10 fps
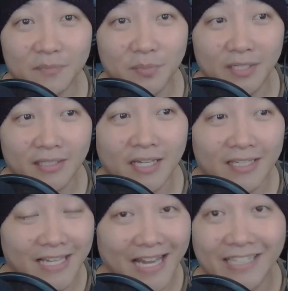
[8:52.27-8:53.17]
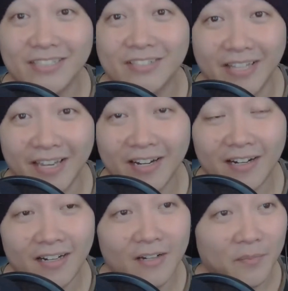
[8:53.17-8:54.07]
But yeah, it's
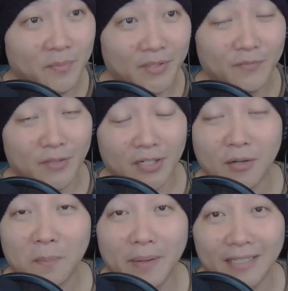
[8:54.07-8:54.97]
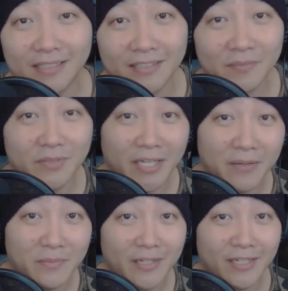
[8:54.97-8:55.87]
there. But for competitive
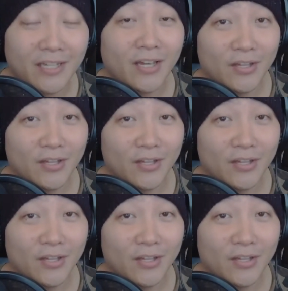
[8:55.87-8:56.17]
gaming,